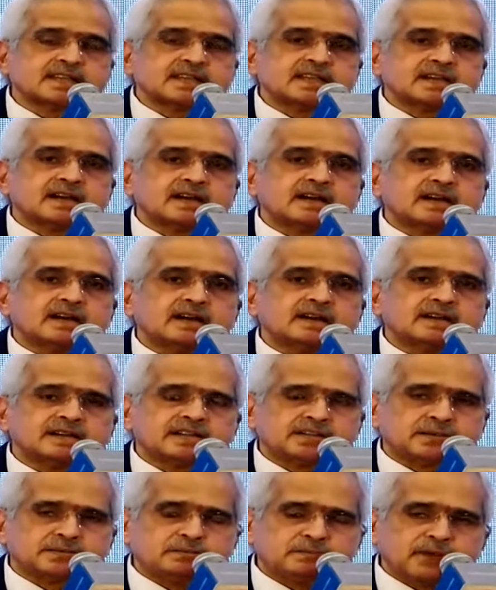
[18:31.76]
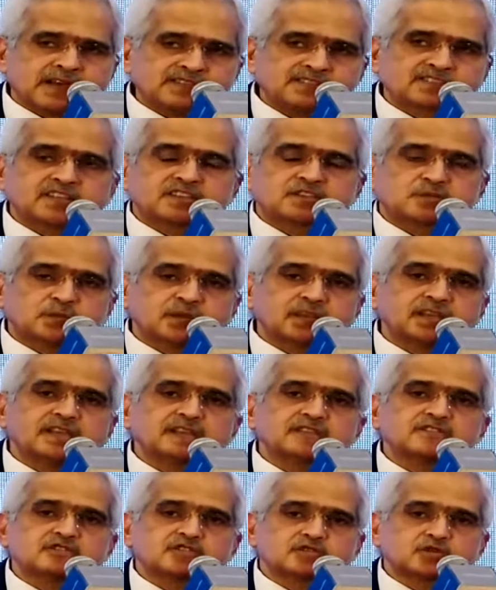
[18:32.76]
Past
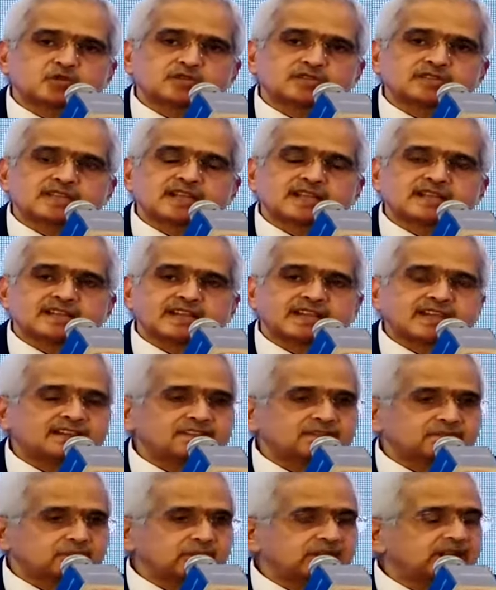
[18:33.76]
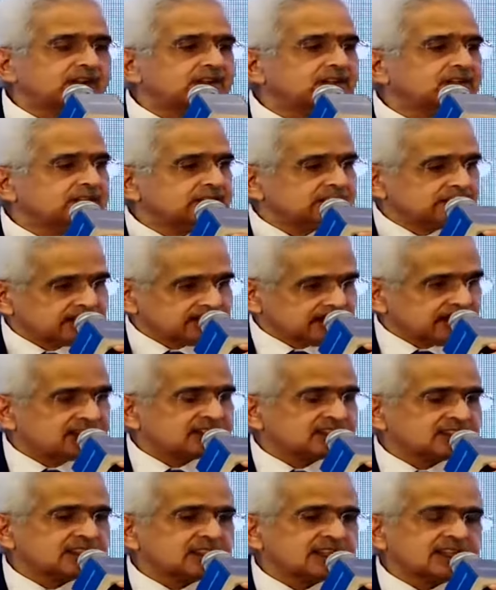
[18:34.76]
experience shows that they have been
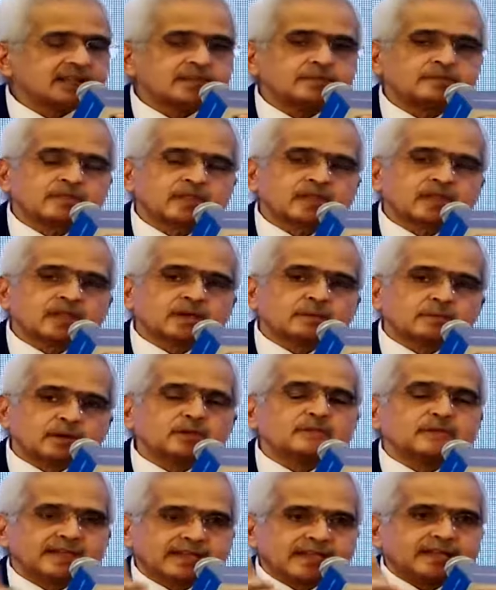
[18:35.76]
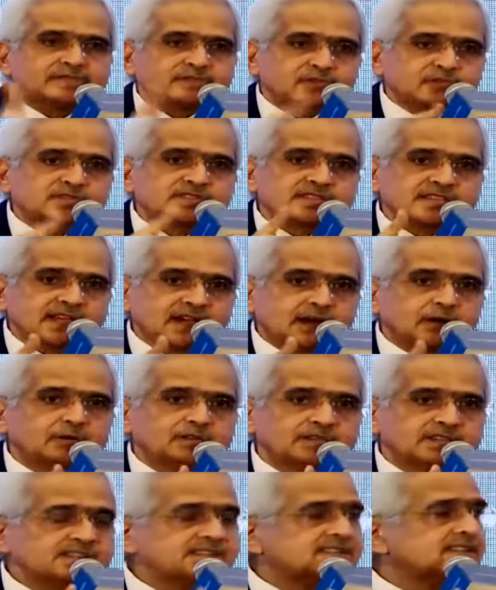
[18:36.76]
seasonal, but we have to see how
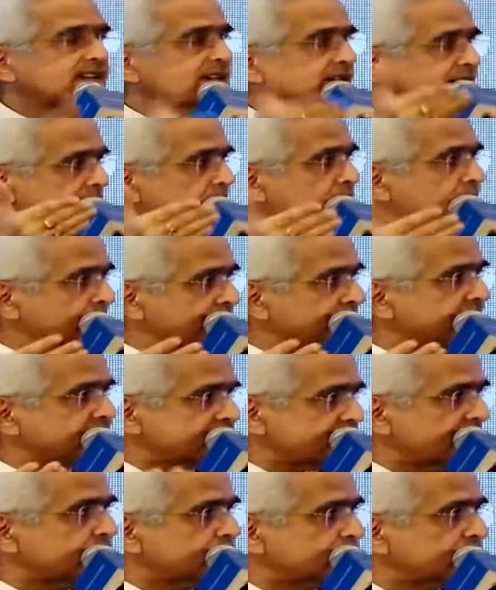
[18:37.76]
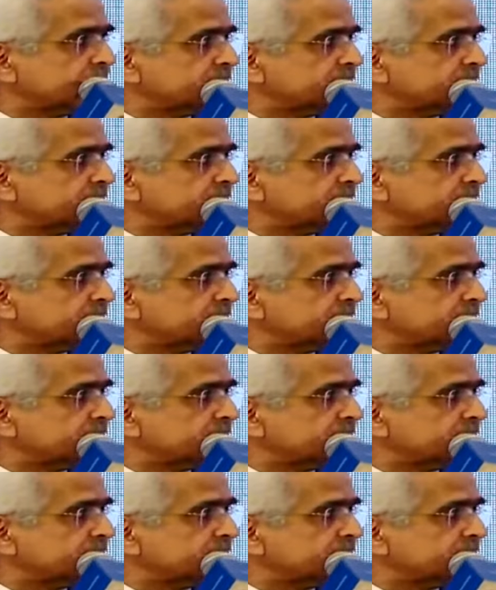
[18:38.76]
this year plays out.